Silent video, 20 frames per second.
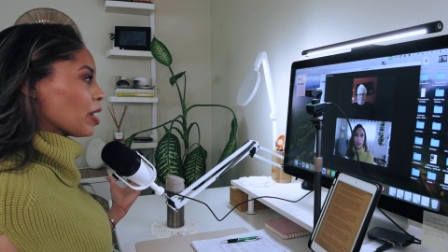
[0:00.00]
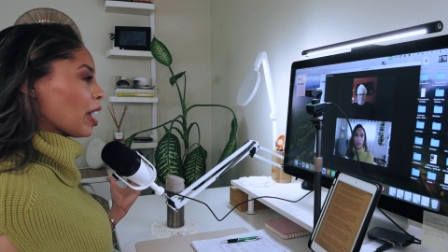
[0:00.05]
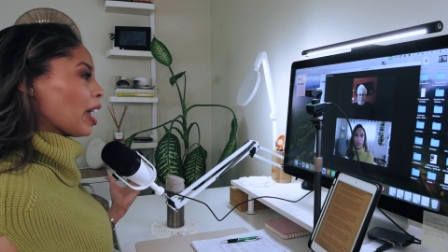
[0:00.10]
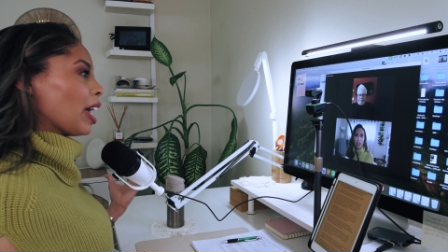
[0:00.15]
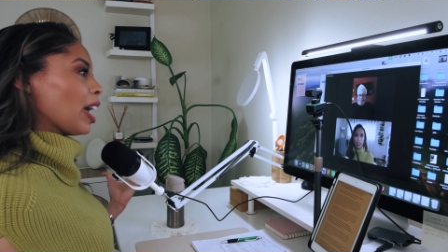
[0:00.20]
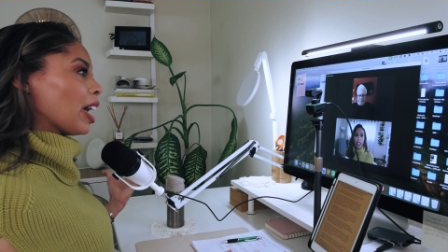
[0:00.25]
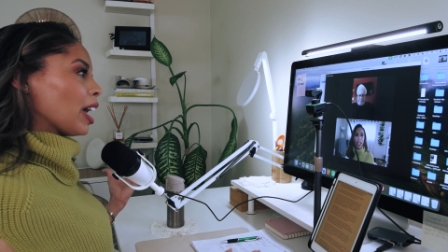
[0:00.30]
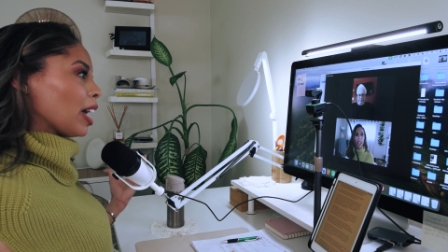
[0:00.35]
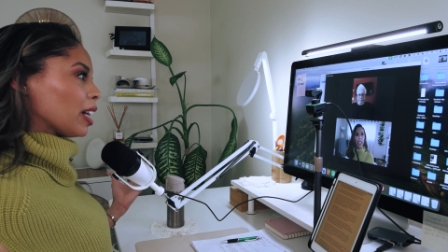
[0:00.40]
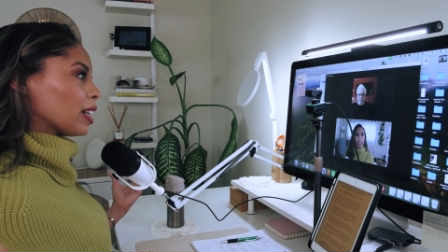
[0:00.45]

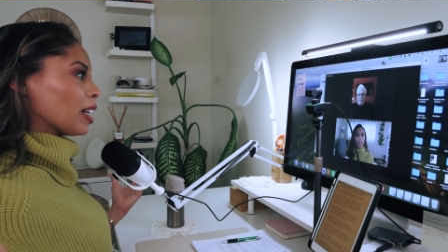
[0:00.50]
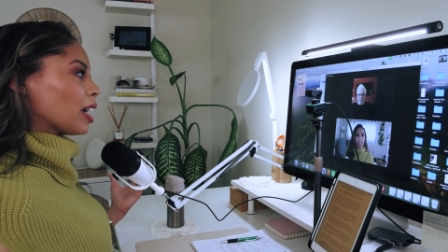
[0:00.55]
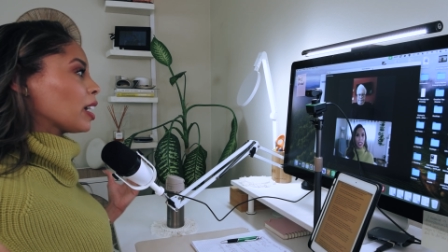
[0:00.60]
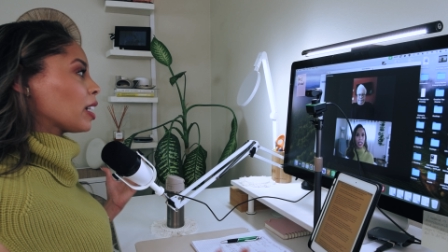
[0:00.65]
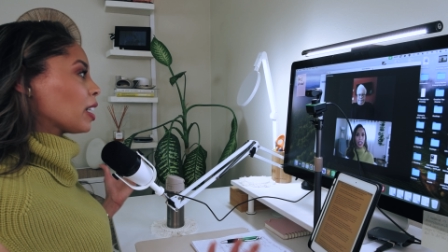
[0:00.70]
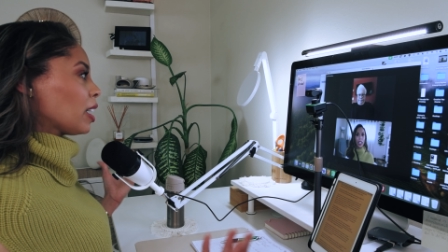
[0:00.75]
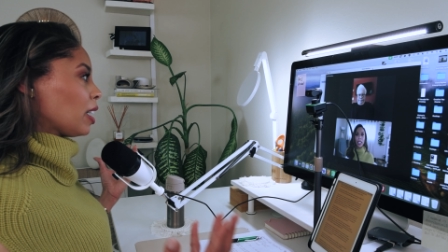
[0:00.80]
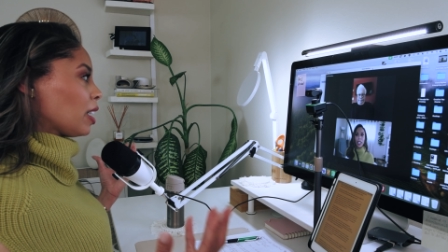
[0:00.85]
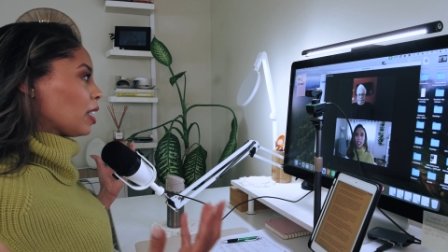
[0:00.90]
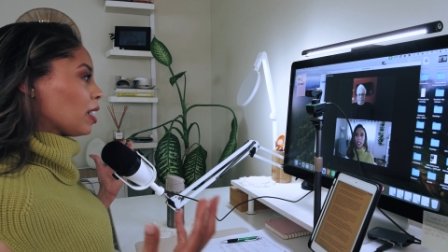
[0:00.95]
hey,
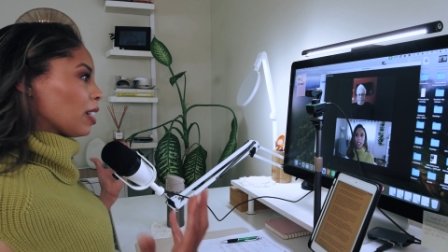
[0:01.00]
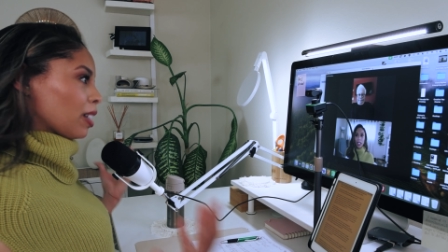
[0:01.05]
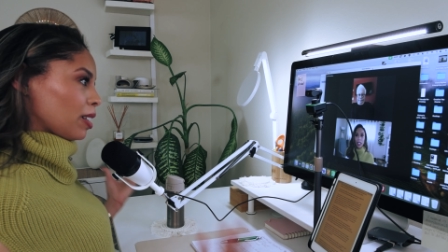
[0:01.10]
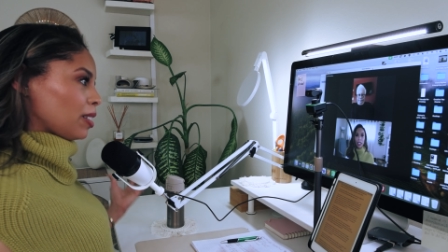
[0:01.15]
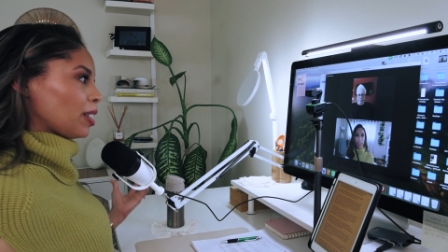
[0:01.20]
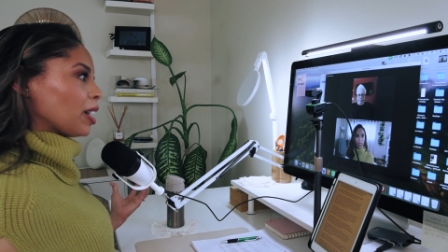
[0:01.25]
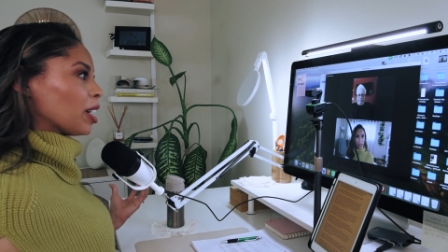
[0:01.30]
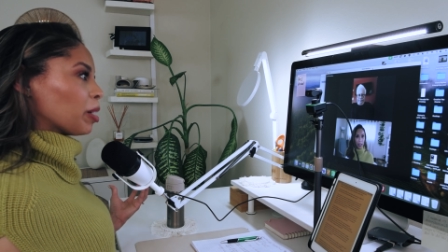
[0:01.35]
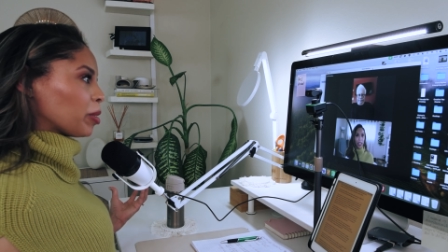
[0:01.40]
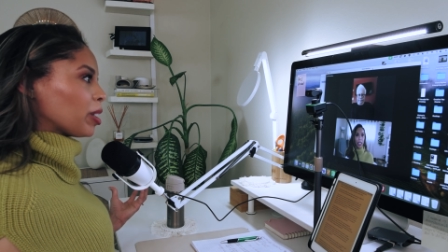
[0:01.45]
like a
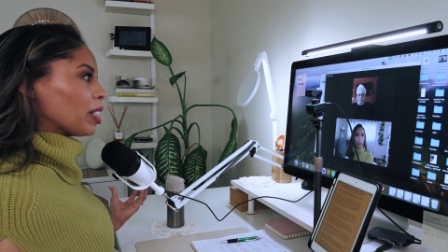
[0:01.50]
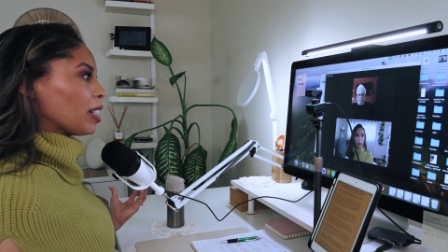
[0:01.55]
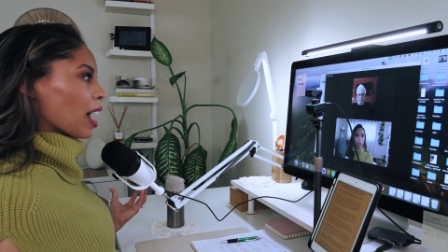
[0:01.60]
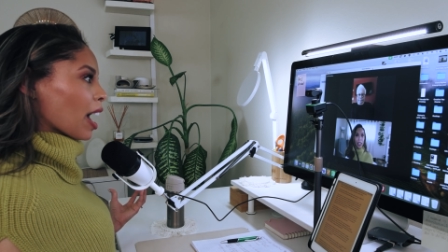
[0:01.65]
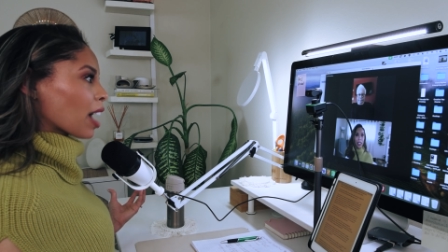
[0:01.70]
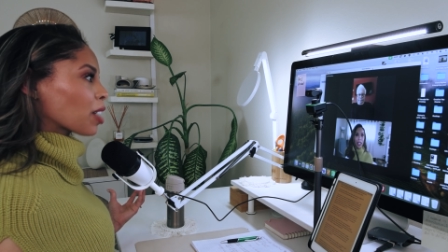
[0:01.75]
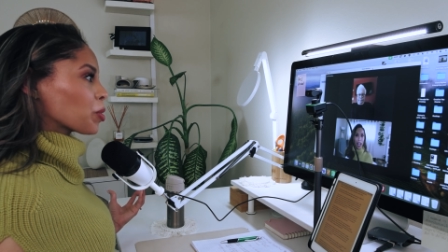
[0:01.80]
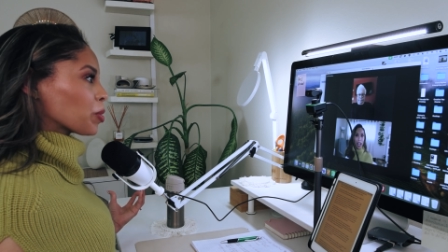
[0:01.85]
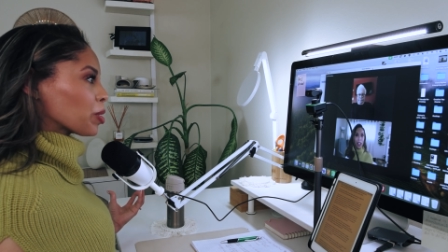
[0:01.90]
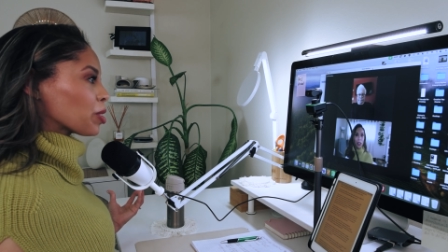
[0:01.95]
damn good
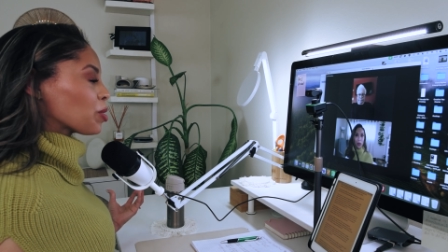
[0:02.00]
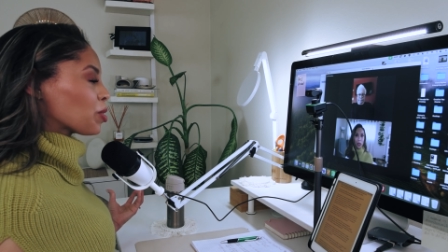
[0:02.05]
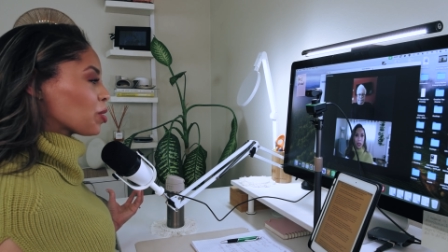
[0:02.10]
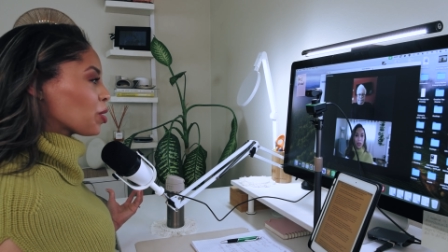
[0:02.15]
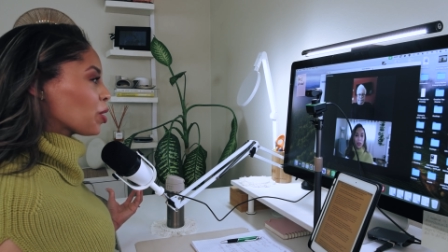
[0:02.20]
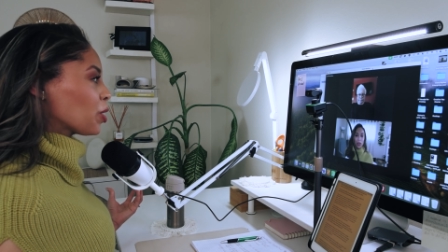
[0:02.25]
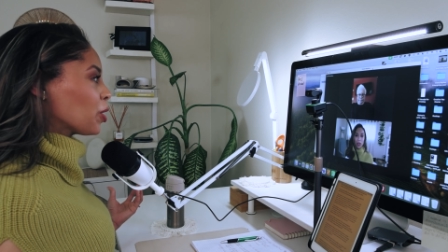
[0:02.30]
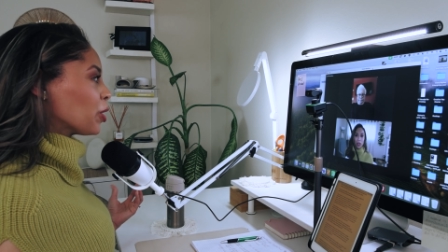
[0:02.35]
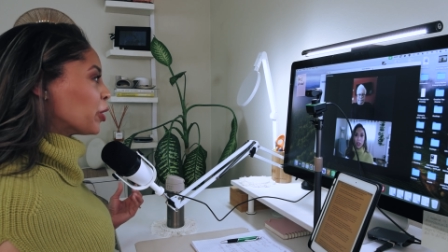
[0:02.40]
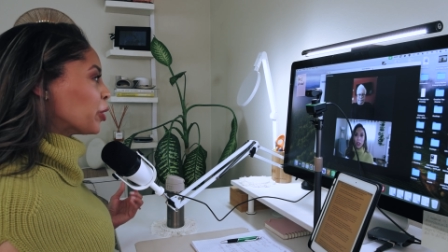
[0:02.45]
actress
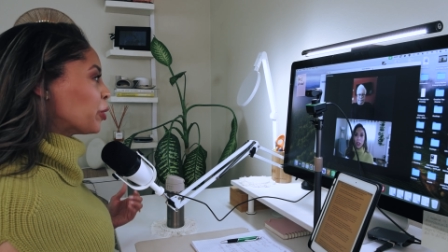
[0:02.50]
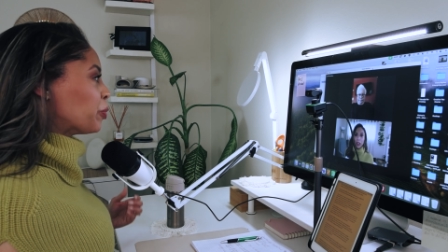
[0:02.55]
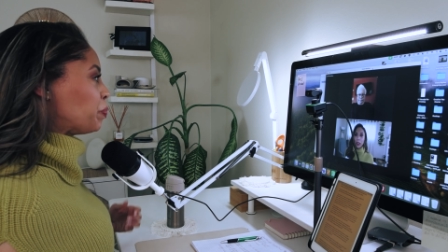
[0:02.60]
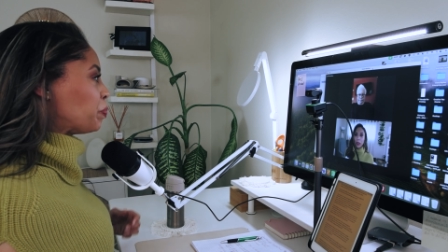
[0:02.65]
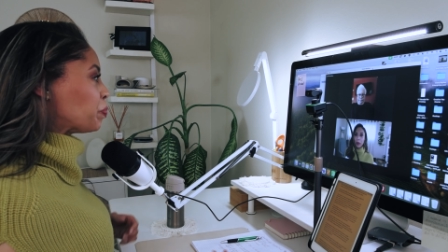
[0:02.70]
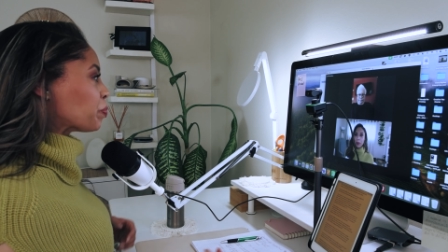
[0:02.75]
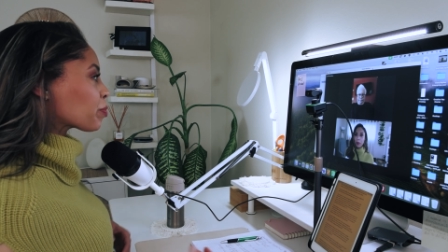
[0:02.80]
too.